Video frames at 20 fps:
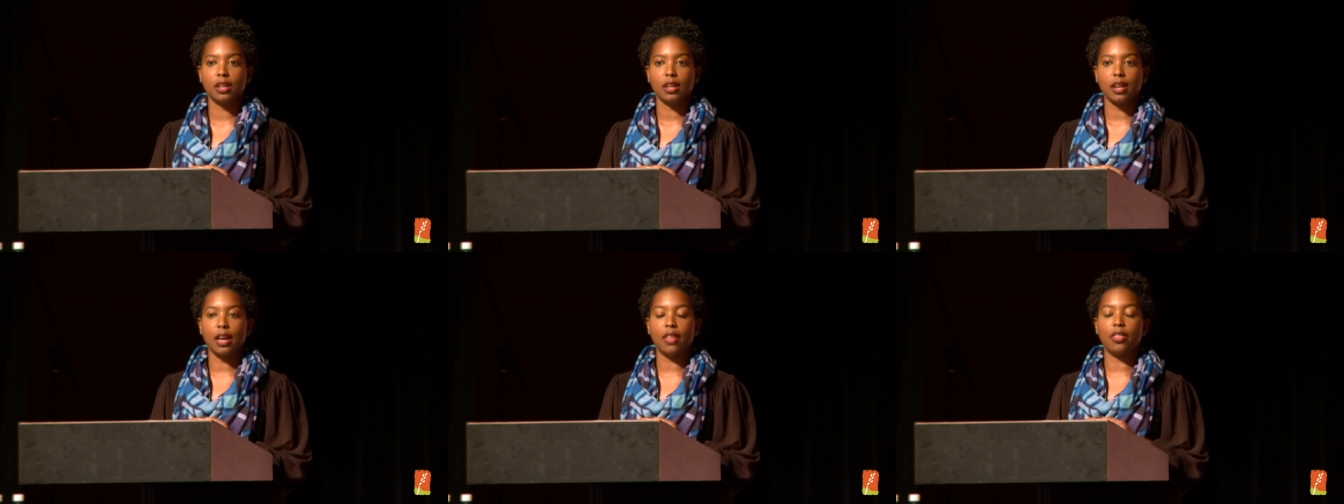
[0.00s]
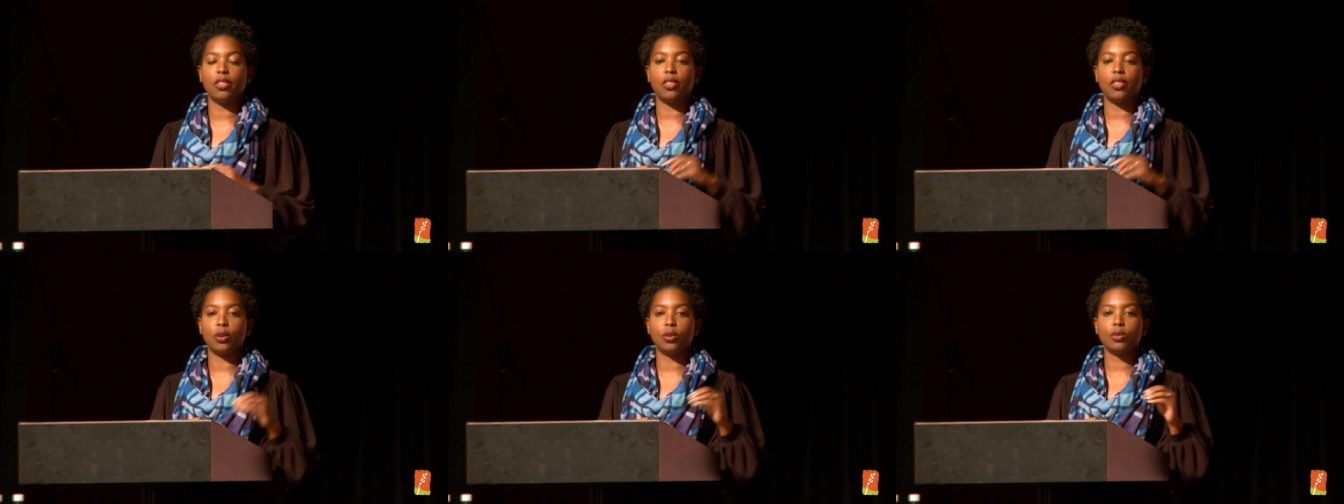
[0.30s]

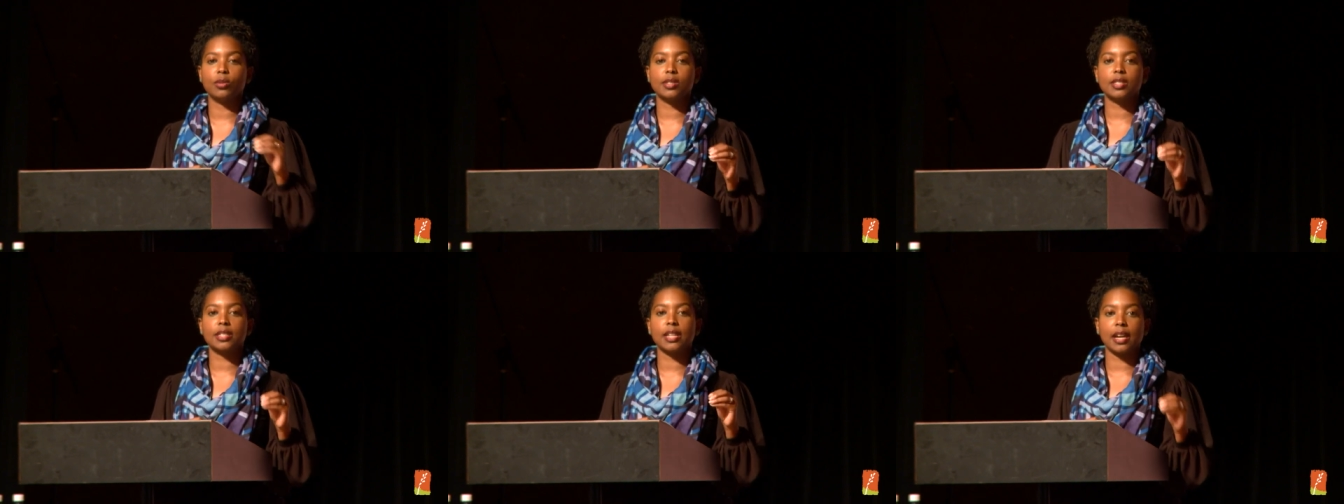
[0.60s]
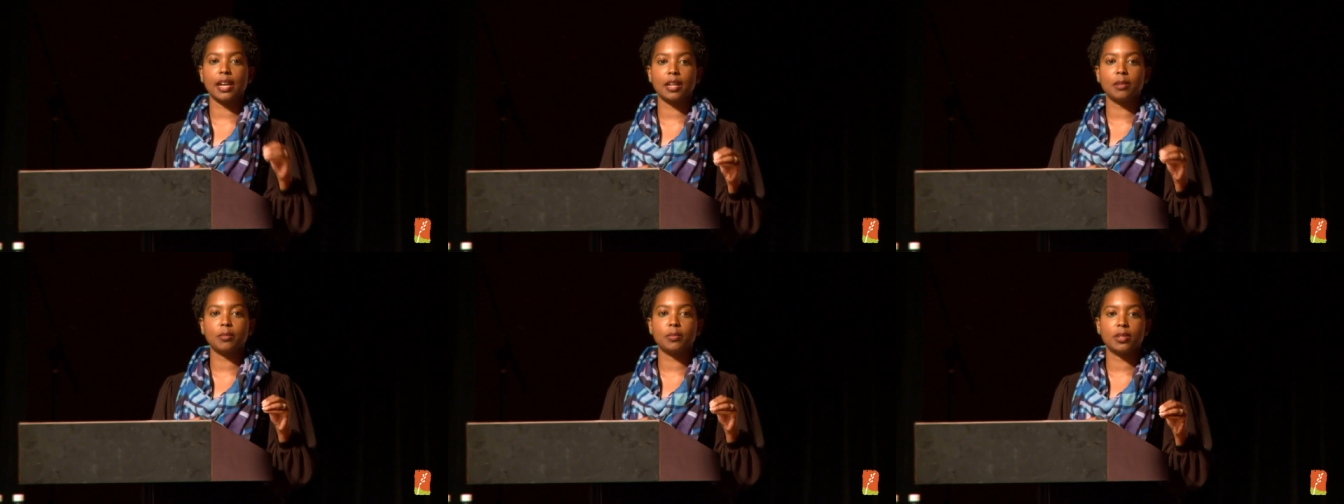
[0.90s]
And those
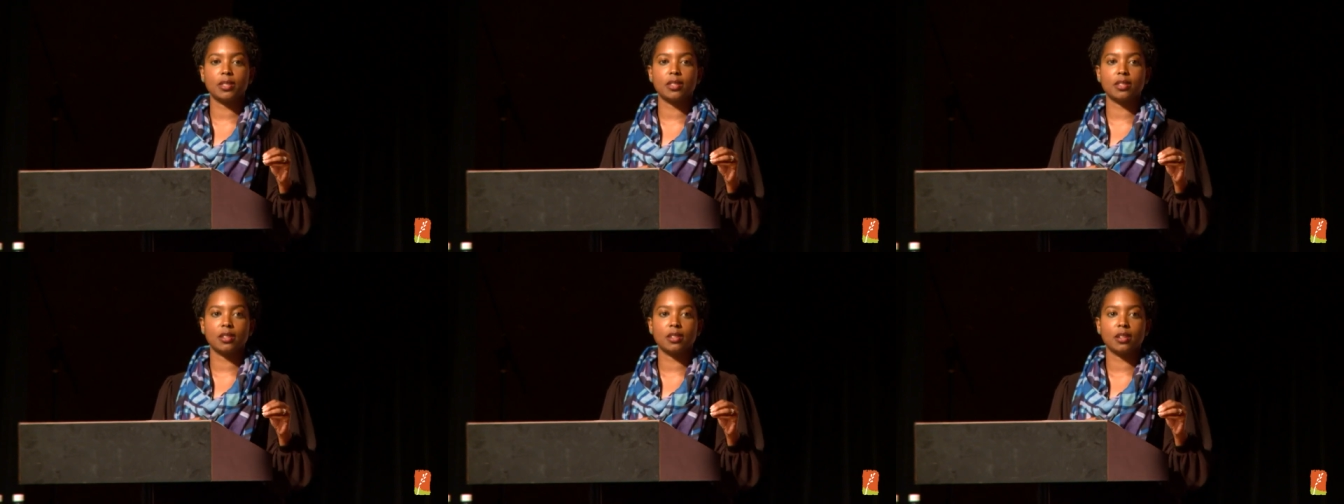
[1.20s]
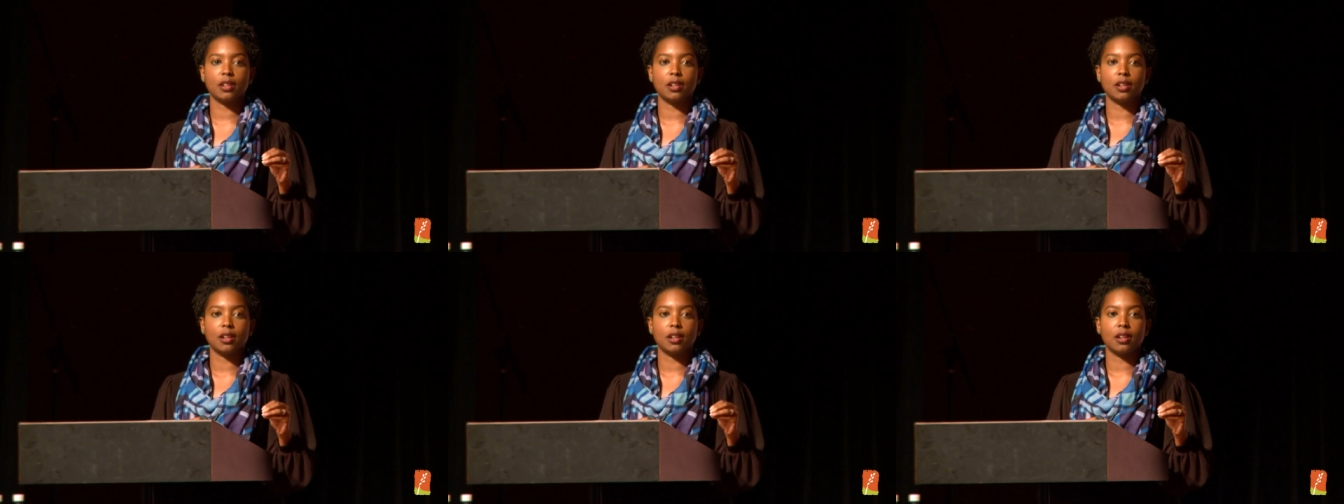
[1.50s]
types
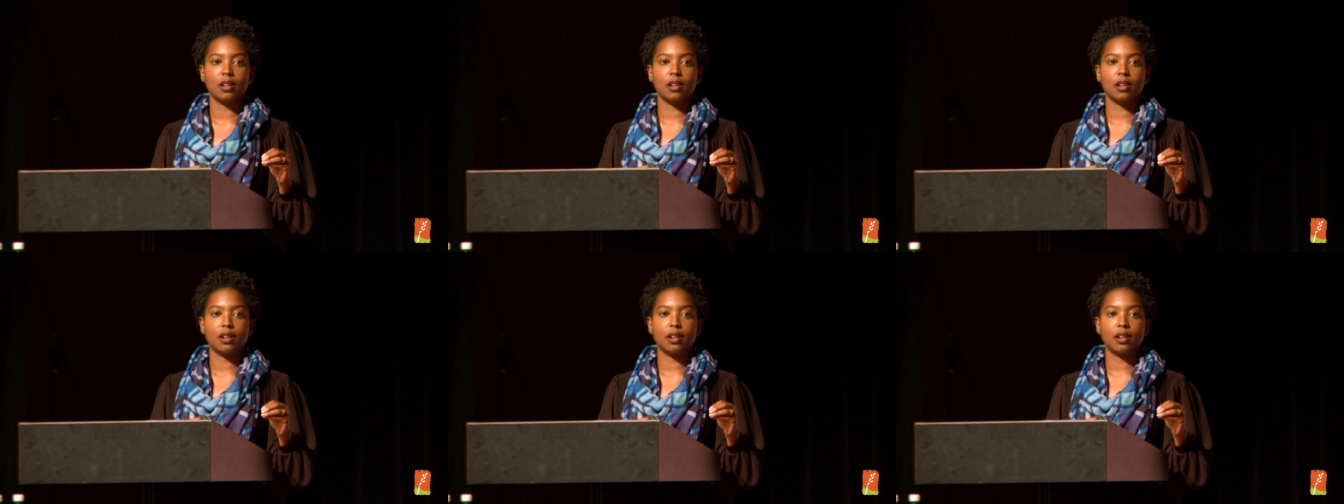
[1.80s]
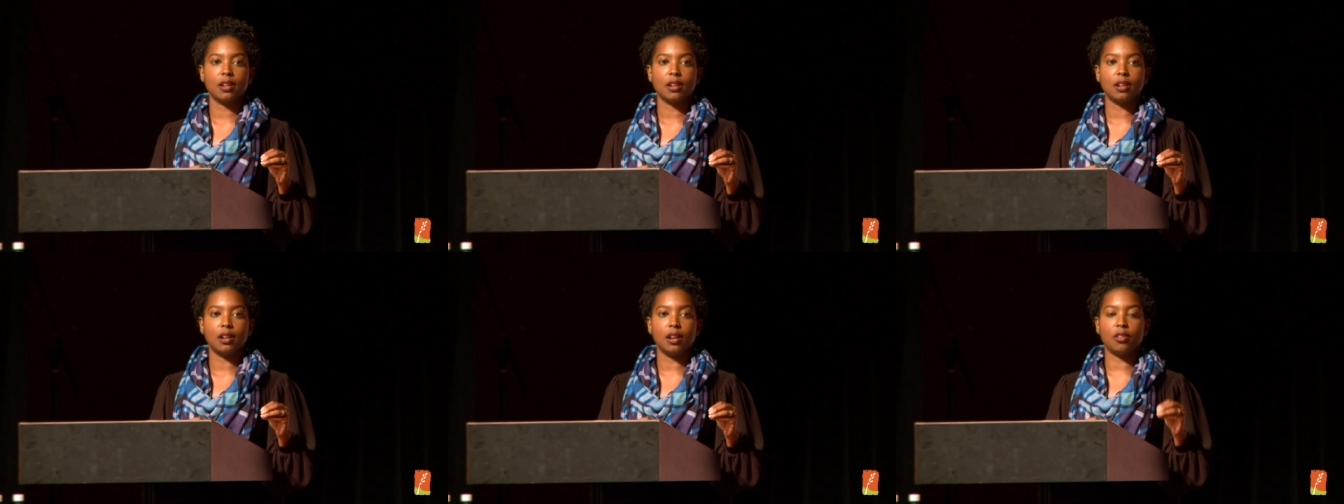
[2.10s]

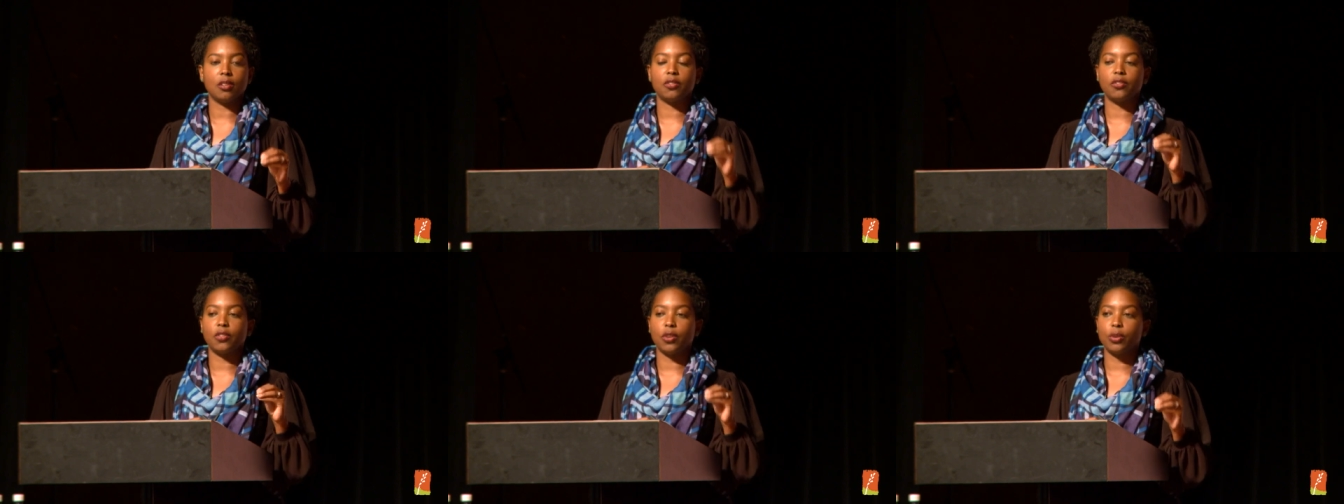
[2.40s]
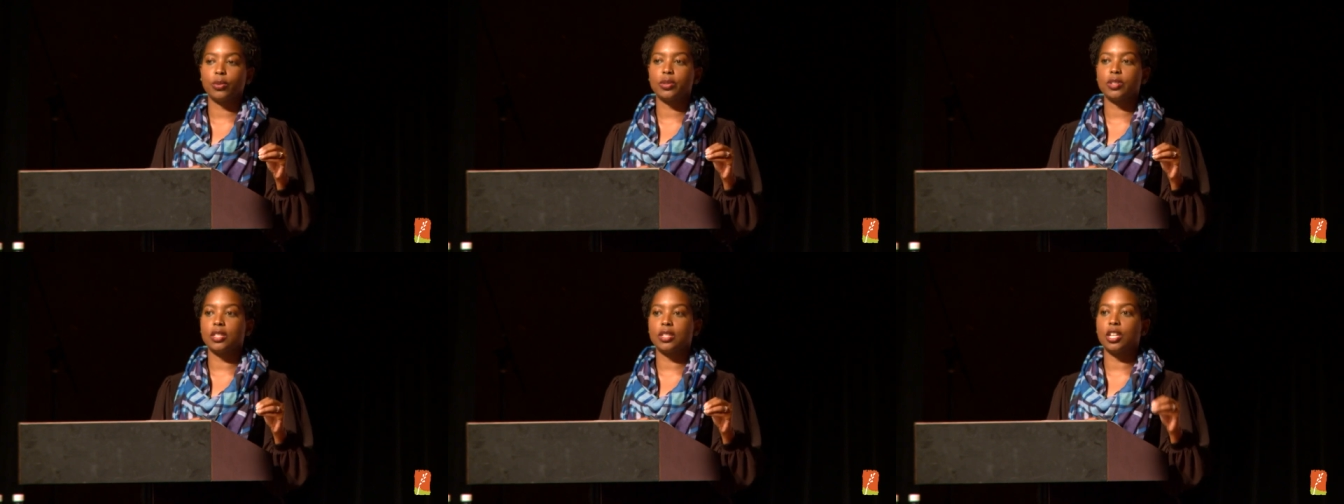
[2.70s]
of folks